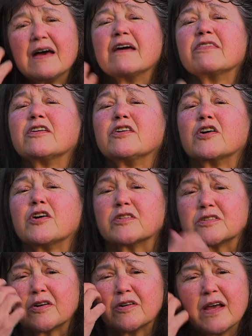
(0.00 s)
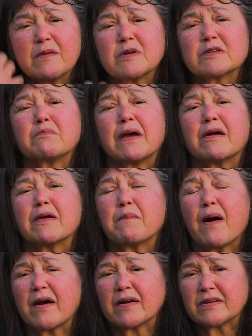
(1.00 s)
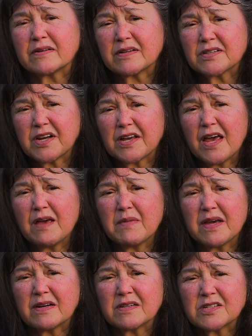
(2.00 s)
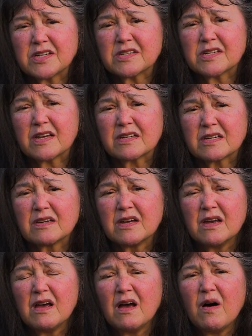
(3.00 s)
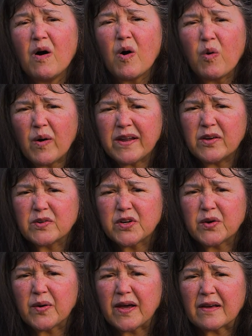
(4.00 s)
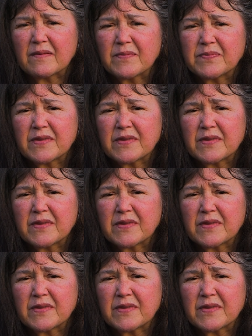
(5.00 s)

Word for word: And the nurse, her name was Mary Parton, she came in, she says, what are you doing?